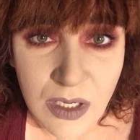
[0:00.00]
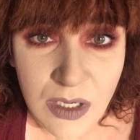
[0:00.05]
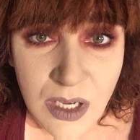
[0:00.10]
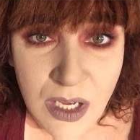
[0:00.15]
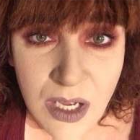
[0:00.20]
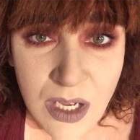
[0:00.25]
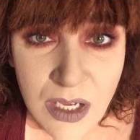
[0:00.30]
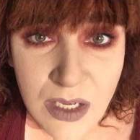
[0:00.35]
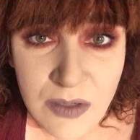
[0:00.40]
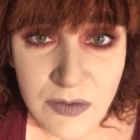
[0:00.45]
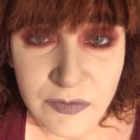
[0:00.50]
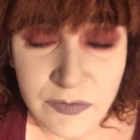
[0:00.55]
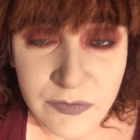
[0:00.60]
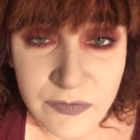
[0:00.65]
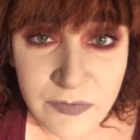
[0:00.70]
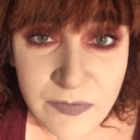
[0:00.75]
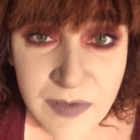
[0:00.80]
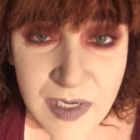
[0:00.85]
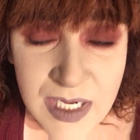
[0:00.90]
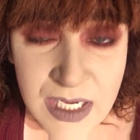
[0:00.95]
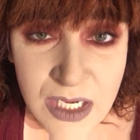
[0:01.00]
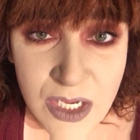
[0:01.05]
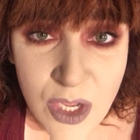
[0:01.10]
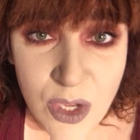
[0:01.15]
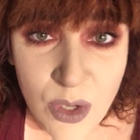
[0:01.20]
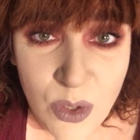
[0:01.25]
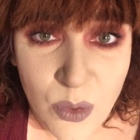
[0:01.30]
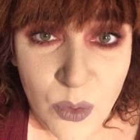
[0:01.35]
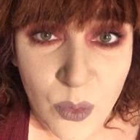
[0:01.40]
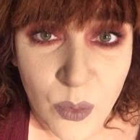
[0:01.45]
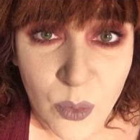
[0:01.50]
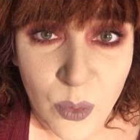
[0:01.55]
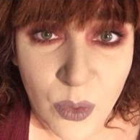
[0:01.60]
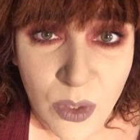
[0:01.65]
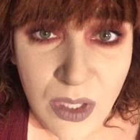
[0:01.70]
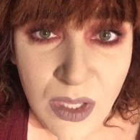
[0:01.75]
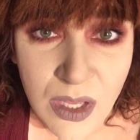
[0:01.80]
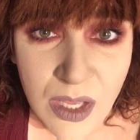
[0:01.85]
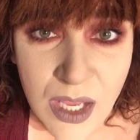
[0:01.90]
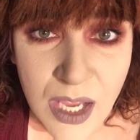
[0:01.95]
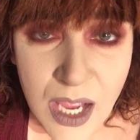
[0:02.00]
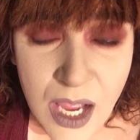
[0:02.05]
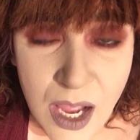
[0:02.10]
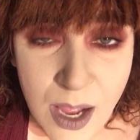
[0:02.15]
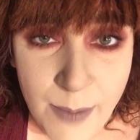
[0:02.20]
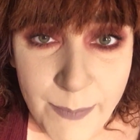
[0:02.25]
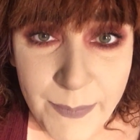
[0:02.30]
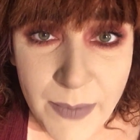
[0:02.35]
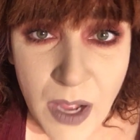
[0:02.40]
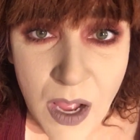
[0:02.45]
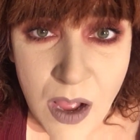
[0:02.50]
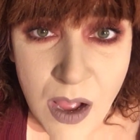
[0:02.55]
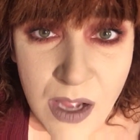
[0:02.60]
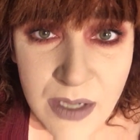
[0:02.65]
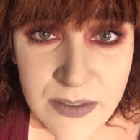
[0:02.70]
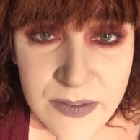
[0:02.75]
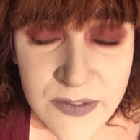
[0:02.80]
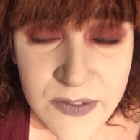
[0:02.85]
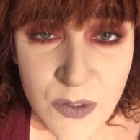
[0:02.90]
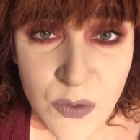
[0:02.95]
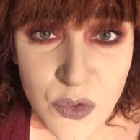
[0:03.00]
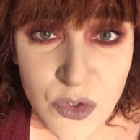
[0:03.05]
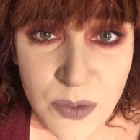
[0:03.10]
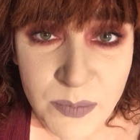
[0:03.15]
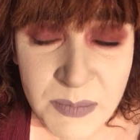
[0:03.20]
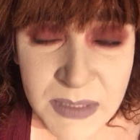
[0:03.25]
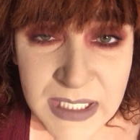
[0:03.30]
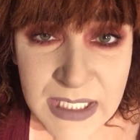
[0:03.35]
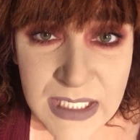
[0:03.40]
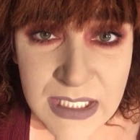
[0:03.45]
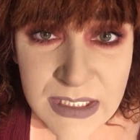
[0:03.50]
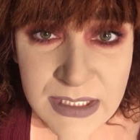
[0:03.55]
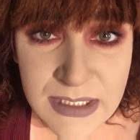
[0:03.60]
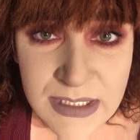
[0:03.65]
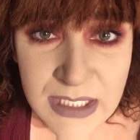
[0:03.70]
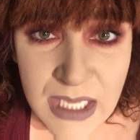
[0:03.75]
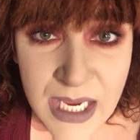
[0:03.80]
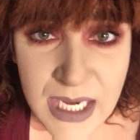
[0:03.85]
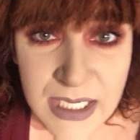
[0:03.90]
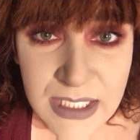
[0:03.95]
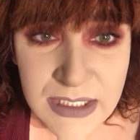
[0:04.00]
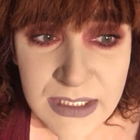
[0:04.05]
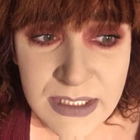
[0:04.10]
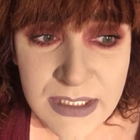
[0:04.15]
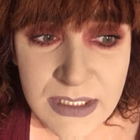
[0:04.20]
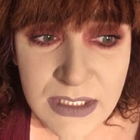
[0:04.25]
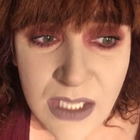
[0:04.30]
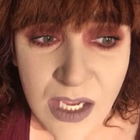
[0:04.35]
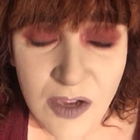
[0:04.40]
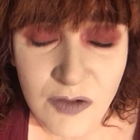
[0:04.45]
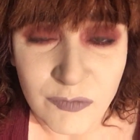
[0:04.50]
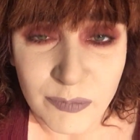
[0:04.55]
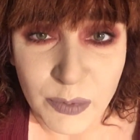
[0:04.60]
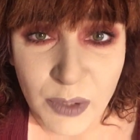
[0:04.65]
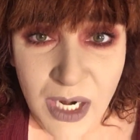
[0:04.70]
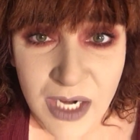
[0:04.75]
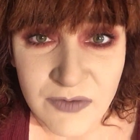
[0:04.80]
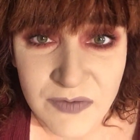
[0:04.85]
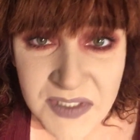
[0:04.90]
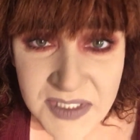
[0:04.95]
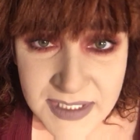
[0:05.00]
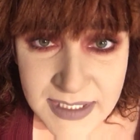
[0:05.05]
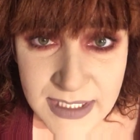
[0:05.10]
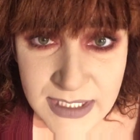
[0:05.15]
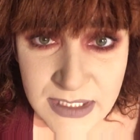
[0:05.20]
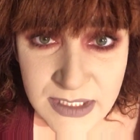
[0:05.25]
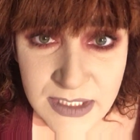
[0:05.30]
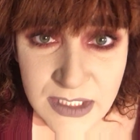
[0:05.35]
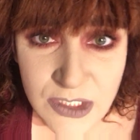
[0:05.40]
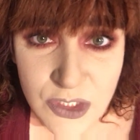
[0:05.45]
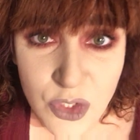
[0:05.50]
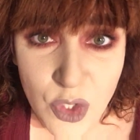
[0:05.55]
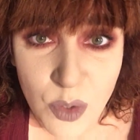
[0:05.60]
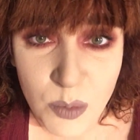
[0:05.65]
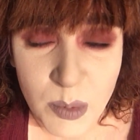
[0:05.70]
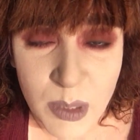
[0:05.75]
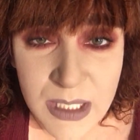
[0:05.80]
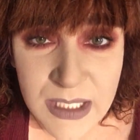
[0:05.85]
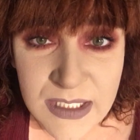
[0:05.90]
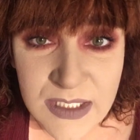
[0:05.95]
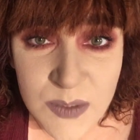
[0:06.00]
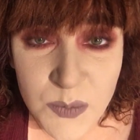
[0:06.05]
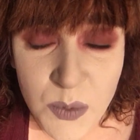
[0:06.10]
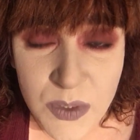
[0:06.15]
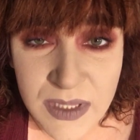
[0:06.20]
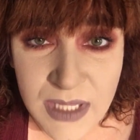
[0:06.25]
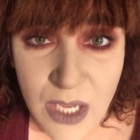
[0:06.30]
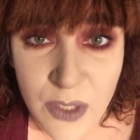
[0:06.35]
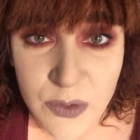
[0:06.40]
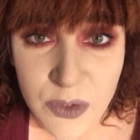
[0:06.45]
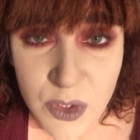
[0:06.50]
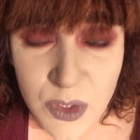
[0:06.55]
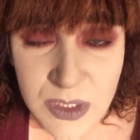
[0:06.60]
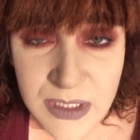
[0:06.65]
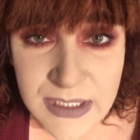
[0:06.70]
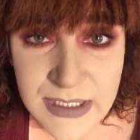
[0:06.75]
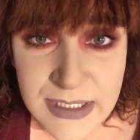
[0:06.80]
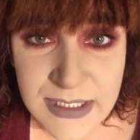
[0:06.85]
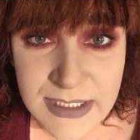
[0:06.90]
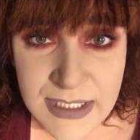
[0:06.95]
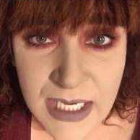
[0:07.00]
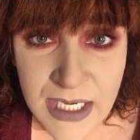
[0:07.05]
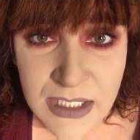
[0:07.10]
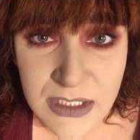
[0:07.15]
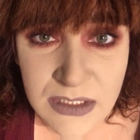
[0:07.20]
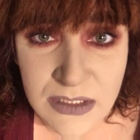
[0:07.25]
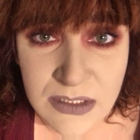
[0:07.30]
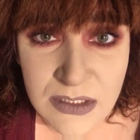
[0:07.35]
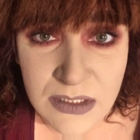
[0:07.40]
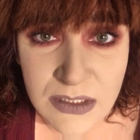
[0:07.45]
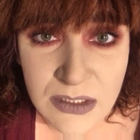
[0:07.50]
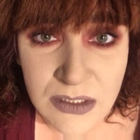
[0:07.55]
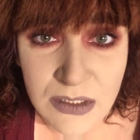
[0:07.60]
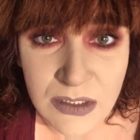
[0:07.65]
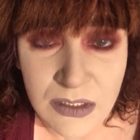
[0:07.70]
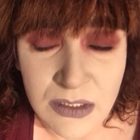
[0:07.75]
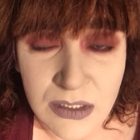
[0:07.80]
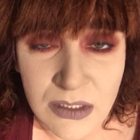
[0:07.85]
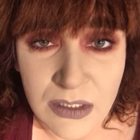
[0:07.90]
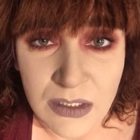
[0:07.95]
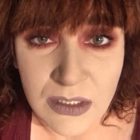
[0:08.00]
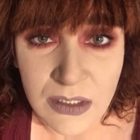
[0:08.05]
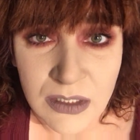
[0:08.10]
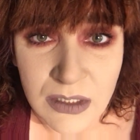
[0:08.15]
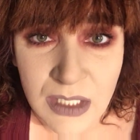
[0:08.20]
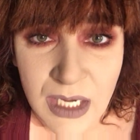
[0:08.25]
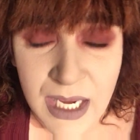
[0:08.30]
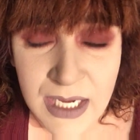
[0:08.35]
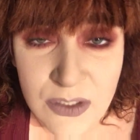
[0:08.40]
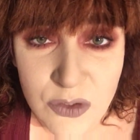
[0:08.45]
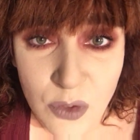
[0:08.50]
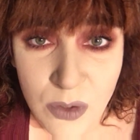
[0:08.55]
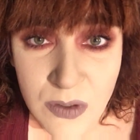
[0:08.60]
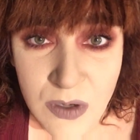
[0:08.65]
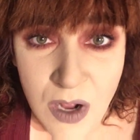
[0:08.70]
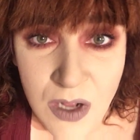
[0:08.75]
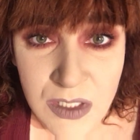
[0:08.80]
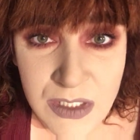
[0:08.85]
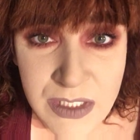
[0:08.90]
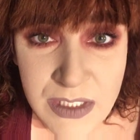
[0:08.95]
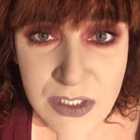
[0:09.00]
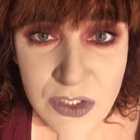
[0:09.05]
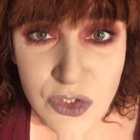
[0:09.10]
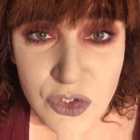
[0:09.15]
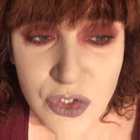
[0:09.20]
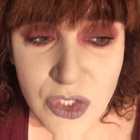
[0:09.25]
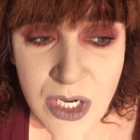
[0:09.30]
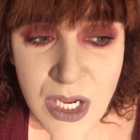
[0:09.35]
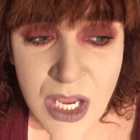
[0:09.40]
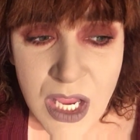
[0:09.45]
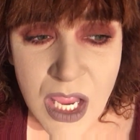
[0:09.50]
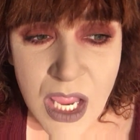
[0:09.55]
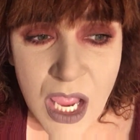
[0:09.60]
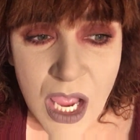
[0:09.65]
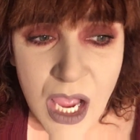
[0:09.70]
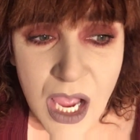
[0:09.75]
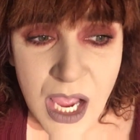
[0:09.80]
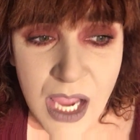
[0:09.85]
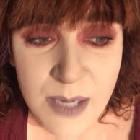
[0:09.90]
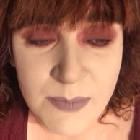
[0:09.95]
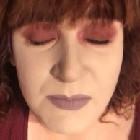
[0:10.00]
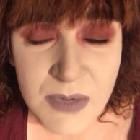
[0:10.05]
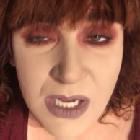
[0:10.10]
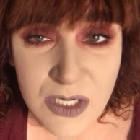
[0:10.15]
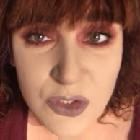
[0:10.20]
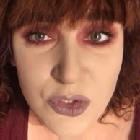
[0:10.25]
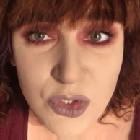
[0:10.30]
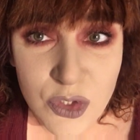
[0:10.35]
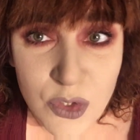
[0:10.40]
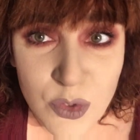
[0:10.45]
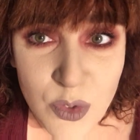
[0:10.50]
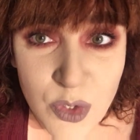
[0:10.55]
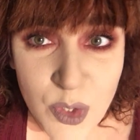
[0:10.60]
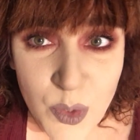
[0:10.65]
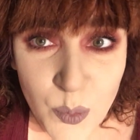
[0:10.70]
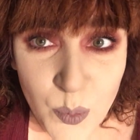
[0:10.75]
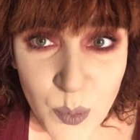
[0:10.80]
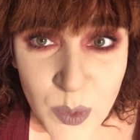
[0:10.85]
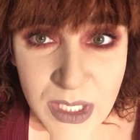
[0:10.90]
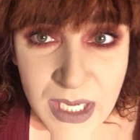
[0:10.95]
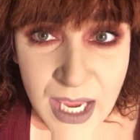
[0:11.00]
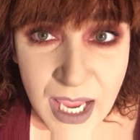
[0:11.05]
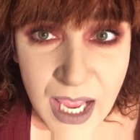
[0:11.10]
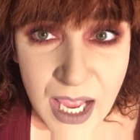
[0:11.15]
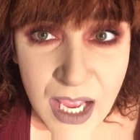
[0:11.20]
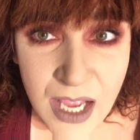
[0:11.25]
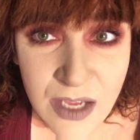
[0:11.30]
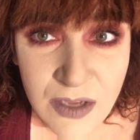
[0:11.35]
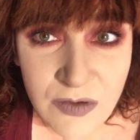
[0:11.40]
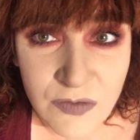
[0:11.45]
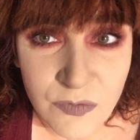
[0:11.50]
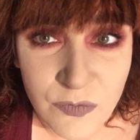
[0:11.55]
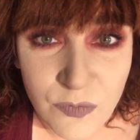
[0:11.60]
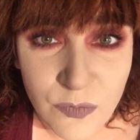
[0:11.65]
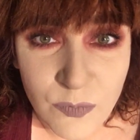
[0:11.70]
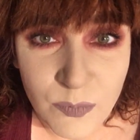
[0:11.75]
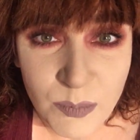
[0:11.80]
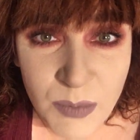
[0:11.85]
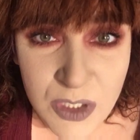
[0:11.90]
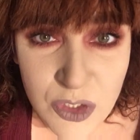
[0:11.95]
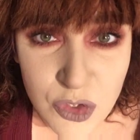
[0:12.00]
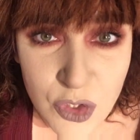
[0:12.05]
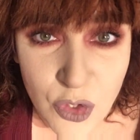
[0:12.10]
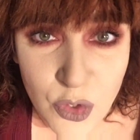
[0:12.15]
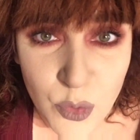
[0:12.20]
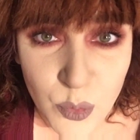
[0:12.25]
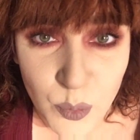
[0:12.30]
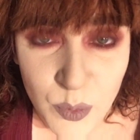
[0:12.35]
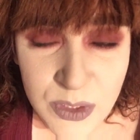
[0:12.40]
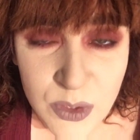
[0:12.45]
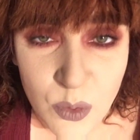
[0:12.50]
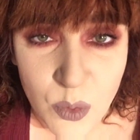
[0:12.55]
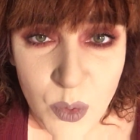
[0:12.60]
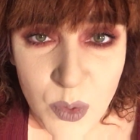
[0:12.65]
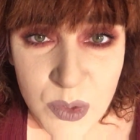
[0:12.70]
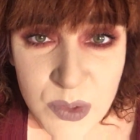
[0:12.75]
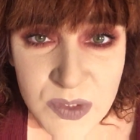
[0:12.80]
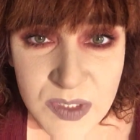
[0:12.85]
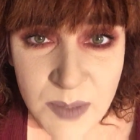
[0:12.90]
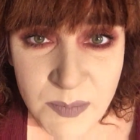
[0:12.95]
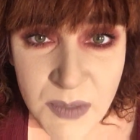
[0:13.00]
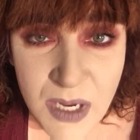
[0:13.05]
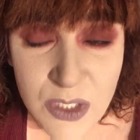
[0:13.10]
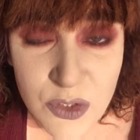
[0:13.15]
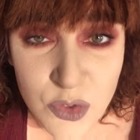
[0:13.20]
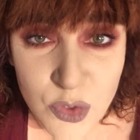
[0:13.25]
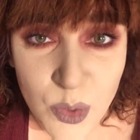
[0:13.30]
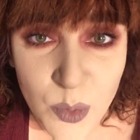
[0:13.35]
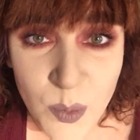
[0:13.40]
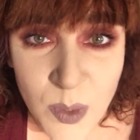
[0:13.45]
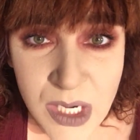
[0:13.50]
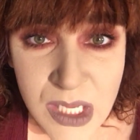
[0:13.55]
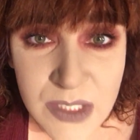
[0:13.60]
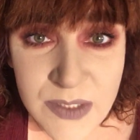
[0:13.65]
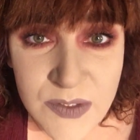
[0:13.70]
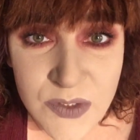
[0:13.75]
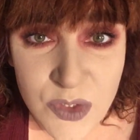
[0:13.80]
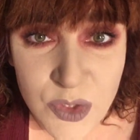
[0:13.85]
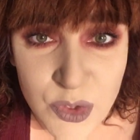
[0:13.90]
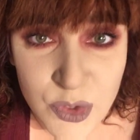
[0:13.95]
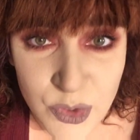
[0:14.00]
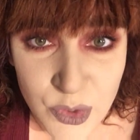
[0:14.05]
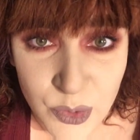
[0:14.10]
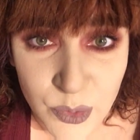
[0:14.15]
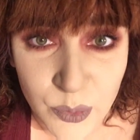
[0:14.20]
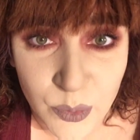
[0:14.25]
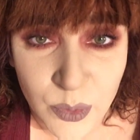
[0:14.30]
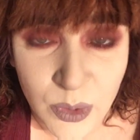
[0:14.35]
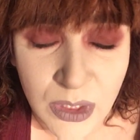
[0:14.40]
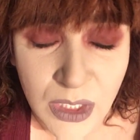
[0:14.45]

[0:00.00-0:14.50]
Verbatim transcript: a video up on social media sites of private citizen nobodies without their consent and or knowledge. I'm not sure that we have much other recourse. I'm not sure what else to do.